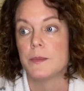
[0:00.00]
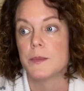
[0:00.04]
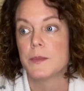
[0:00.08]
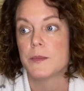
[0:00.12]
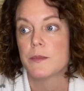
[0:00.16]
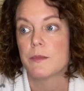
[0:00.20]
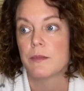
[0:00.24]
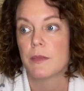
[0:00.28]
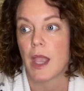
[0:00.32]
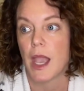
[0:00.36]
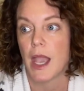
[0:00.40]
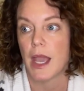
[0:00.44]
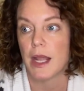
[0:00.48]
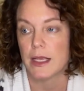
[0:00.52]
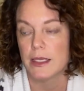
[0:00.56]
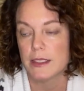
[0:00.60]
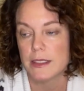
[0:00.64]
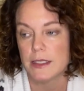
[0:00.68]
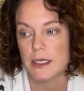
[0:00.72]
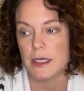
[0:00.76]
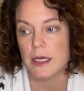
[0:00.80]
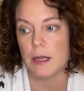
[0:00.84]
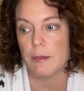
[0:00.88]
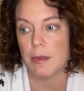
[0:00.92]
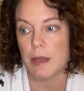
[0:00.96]
And it's
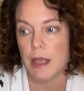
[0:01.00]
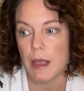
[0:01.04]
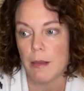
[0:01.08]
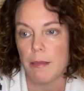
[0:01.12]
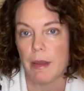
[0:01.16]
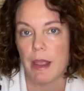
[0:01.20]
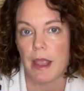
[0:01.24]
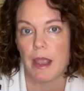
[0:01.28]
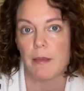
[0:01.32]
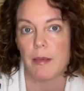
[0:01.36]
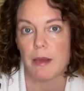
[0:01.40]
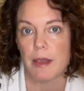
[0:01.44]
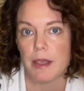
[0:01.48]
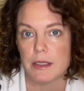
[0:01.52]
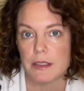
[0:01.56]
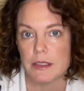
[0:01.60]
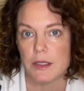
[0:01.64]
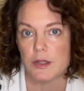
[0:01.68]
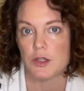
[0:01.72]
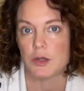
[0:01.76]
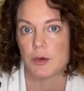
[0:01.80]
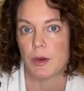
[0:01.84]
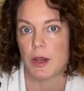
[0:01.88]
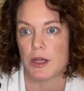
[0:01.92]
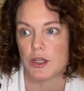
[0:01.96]
going to be a baby
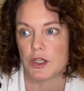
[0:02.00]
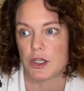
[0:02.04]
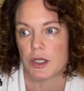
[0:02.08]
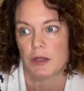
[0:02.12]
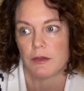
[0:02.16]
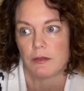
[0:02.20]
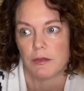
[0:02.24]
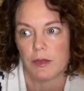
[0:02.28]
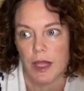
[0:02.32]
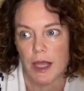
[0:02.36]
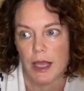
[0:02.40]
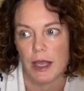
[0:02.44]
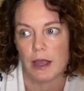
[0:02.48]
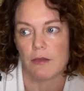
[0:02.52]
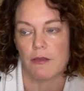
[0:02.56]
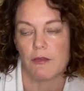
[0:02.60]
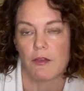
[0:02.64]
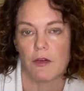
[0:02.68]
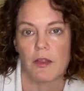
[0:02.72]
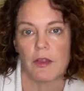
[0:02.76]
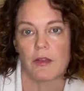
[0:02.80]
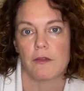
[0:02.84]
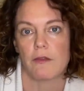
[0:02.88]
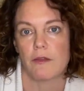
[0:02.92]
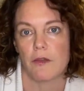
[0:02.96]
situation of
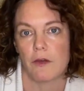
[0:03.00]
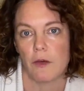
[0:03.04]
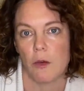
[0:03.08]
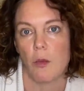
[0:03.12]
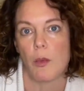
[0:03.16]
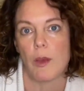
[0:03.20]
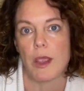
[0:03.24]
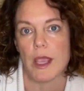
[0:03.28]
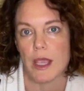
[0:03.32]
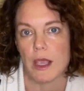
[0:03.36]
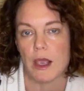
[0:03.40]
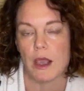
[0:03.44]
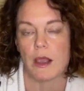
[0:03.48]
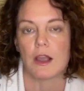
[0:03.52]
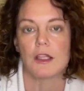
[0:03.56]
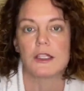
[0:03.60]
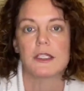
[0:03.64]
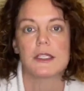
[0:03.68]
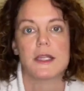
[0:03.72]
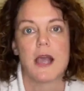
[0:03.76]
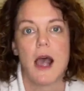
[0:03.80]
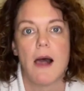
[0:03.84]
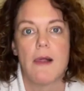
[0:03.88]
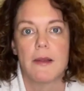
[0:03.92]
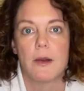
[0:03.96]
for a week, a good
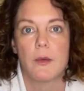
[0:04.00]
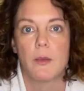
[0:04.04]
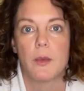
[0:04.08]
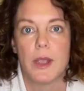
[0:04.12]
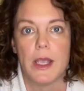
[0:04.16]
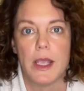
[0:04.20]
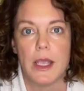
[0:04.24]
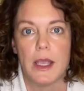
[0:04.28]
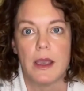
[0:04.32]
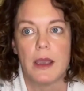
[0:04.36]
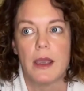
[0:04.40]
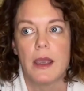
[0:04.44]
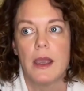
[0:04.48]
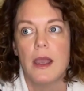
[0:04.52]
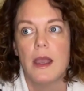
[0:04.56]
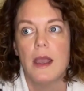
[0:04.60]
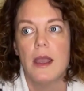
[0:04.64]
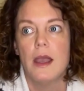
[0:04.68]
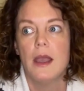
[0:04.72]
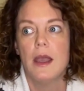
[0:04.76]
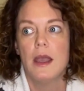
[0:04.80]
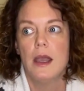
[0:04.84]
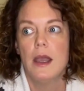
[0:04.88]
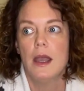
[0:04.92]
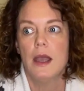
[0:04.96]
solid week.
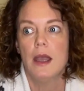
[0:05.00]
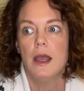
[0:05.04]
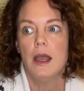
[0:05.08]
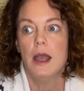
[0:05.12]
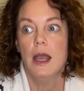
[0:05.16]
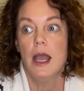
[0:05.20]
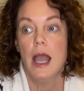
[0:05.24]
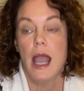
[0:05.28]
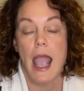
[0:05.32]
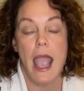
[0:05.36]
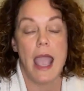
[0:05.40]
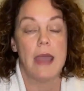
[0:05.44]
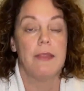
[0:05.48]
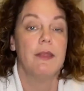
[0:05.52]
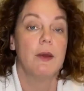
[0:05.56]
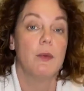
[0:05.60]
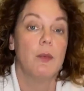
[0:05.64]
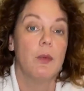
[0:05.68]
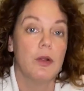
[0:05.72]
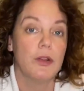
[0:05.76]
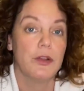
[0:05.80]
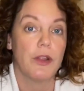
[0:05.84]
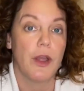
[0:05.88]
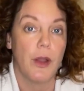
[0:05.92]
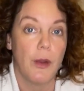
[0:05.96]
And then we'll
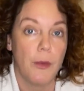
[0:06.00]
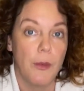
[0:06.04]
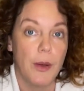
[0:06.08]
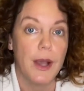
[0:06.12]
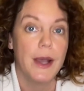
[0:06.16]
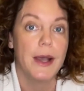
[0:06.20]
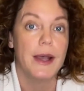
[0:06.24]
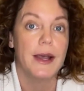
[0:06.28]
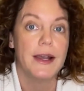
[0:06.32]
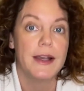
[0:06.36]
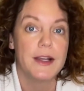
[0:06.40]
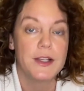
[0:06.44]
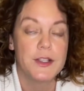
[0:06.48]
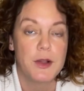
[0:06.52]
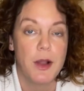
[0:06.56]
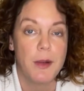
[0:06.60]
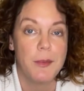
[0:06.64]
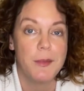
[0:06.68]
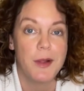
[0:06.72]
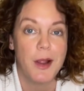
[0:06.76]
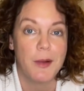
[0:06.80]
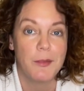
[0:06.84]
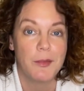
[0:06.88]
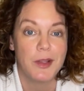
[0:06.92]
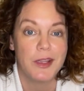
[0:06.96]
know. So
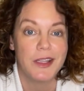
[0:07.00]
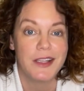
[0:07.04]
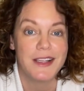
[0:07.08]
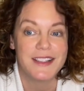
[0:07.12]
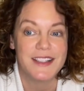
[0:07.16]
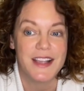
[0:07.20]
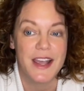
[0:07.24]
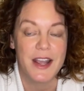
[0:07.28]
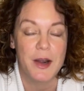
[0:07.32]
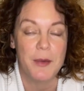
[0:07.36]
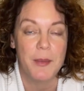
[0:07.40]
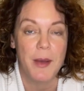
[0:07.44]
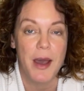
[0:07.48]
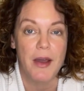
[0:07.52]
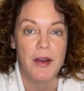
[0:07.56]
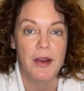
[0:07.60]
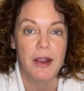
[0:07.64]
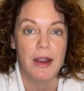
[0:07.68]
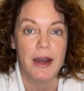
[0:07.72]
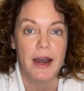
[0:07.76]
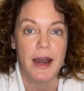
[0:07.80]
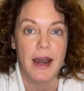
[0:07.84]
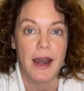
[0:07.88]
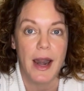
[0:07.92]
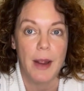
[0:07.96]
I'm really excited about it.
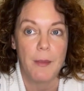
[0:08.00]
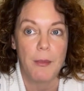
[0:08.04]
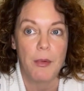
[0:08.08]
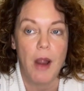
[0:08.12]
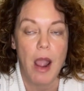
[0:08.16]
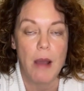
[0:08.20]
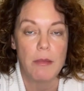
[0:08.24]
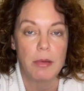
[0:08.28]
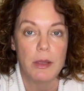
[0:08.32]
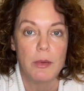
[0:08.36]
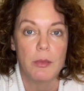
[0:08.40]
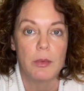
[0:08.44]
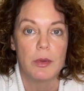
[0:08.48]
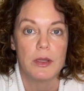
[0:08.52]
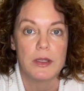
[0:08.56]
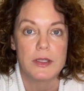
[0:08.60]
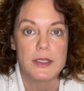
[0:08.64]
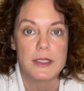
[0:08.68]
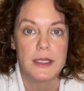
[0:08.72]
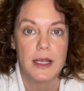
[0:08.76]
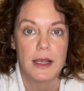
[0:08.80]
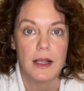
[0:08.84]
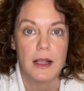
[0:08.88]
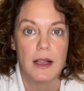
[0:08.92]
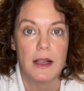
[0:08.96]
And I probably will
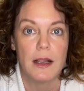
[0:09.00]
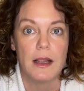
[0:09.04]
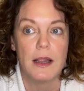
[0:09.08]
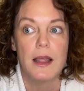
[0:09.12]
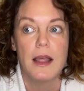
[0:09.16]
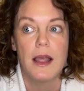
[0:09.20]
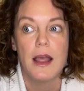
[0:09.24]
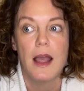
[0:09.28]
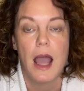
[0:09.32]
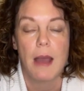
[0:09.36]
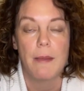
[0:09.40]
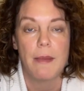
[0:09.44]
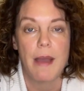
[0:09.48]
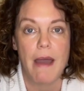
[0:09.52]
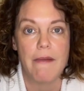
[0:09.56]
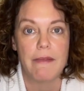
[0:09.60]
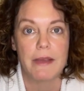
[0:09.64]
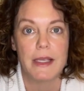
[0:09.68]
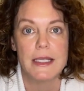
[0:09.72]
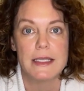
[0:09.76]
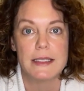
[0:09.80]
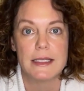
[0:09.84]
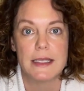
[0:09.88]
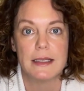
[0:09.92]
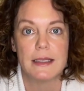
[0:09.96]
sell. I'm having a
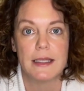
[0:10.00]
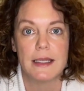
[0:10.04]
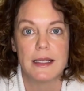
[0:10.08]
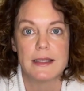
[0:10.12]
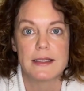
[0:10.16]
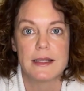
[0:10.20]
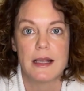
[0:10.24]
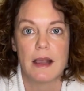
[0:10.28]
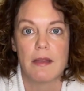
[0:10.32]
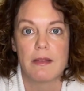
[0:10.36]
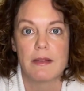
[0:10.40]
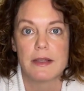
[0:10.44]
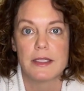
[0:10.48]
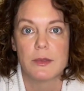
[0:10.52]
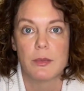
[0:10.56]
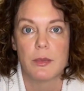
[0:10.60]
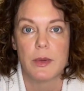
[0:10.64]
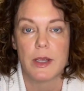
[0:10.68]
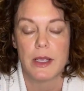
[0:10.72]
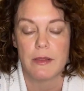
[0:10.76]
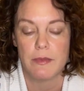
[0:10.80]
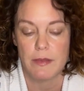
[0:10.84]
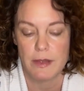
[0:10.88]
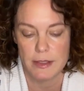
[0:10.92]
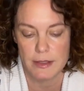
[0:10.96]
seedling sale this
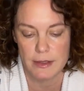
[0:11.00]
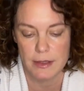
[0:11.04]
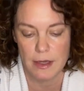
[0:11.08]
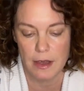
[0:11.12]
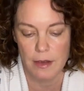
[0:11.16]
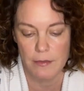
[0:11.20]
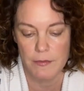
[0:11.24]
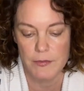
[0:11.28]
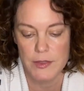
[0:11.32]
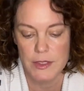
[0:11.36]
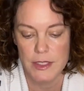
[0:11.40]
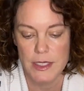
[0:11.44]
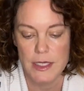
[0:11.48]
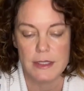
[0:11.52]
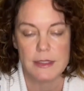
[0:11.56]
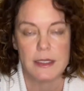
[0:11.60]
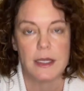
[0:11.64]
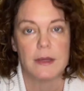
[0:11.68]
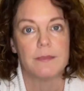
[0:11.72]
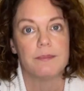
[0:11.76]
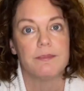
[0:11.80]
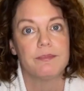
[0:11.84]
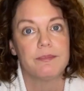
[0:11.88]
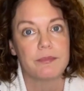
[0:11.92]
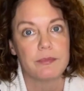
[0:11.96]

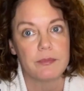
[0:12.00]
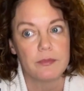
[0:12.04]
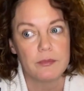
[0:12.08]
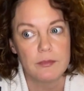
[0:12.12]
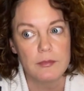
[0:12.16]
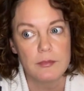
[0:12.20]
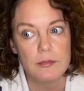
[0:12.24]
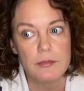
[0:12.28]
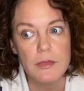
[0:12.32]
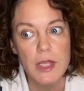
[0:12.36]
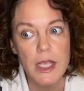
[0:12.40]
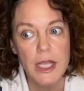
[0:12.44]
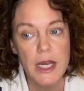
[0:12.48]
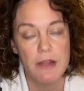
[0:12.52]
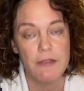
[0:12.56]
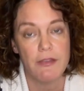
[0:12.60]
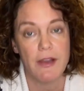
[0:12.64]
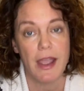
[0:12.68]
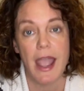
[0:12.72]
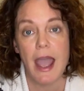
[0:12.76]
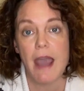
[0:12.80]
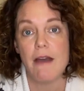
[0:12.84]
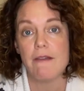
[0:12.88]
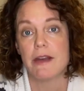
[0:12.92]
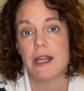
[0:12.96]
season. And if I
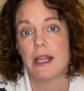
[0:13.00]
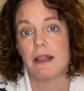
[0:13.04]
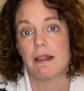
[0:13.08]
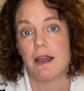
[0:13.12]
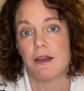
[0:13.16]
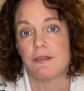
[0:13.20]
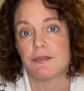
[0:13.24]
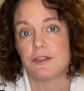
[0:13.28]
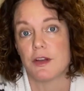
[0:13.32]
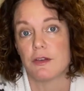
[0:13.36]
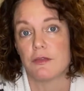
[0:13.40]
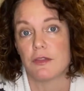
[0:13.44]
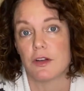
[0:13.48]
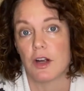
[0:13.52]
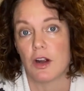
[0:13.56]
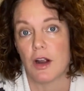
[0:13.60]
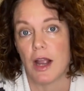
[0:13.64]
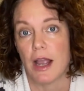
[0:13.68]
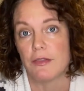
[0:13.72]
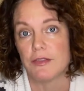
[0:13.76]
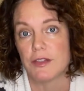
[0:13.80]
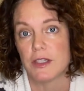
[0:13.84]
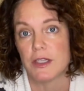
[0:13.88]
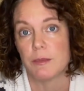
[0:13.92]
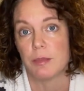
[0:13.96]
have any leftover
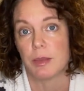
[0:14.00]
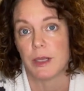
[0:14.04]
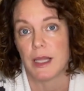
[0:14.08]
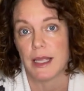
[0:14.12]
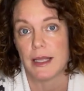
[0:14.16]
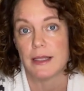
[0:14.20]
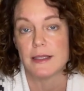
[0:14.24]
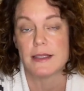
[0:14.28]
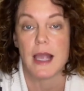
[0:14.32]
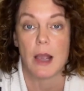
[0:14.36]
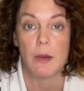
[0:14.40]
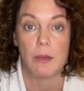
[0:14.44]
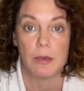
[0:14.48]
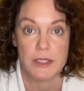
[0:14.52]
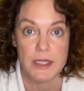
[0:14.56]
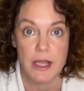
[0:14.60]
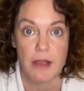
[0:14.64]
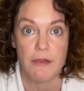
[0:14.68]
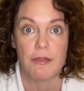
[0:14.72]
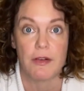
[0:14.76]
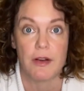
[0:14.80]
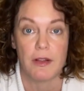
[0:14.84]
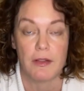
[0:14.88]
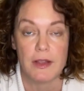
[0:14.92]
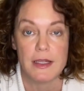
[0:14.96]
grafted plants, I will
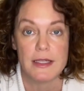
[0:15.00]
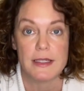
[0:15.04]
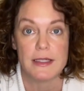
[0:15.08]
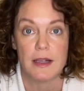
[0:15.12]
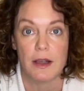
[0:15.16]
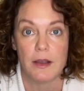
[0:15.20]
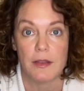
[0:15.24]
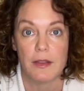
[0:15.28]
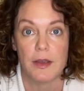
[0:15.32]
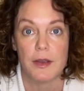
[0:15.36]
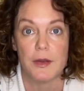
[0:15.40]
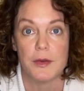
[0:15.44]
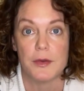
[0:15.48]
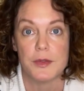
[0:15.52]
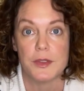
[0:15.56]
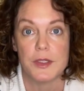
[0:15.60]
definitely sell those